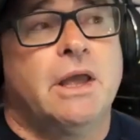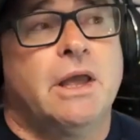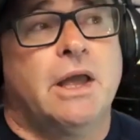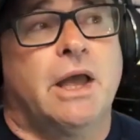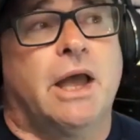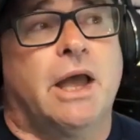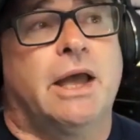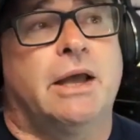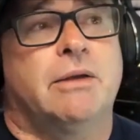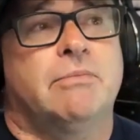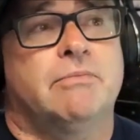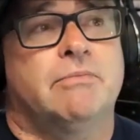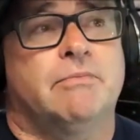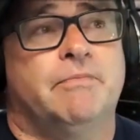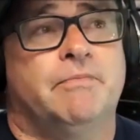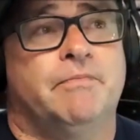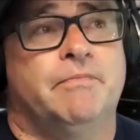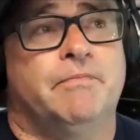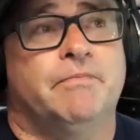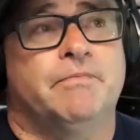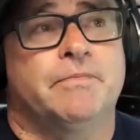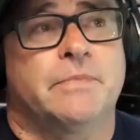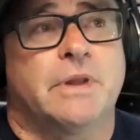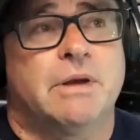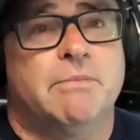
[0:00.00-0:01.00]
And
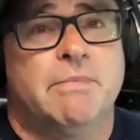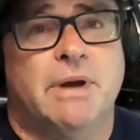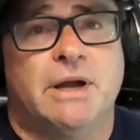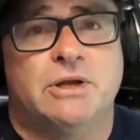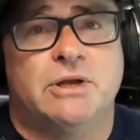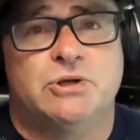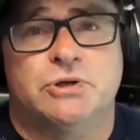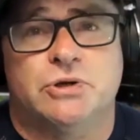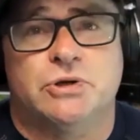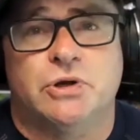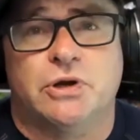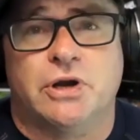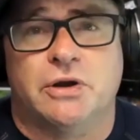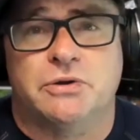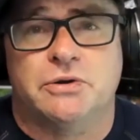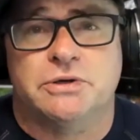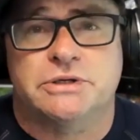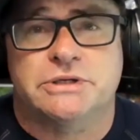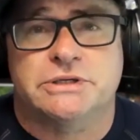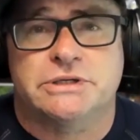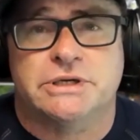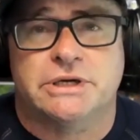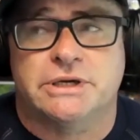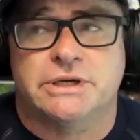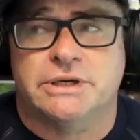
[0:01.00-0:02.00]
imagine you go to
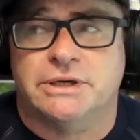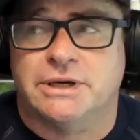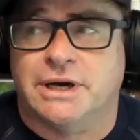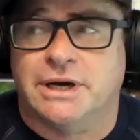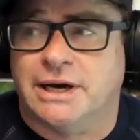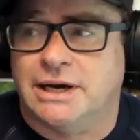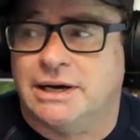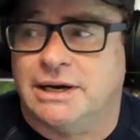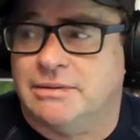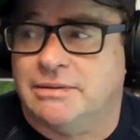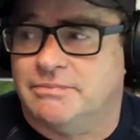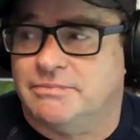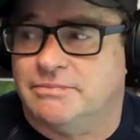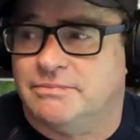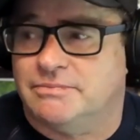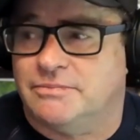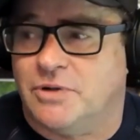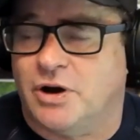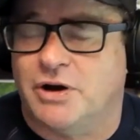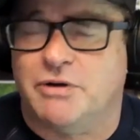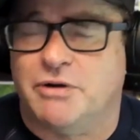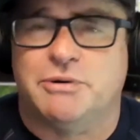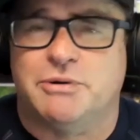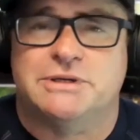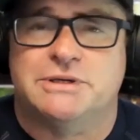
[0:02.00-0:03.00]
see, I
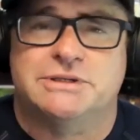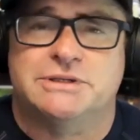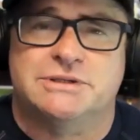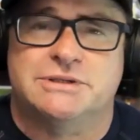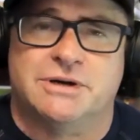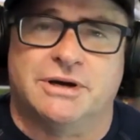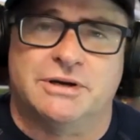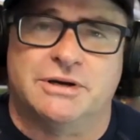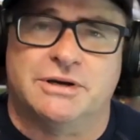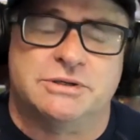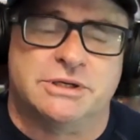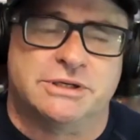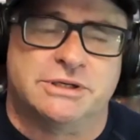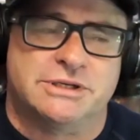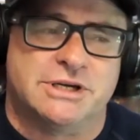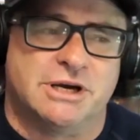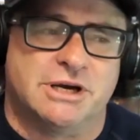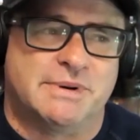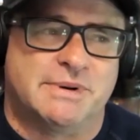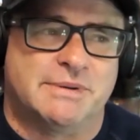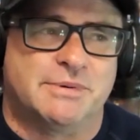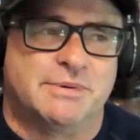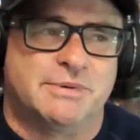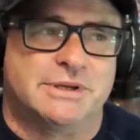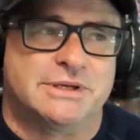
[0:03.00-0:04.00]
used to tell
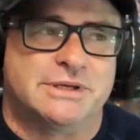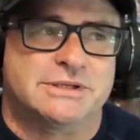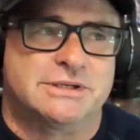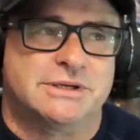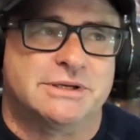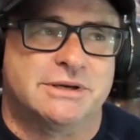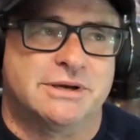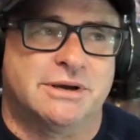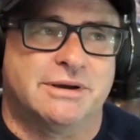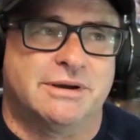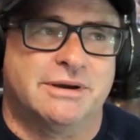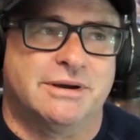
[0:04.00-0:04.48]
people this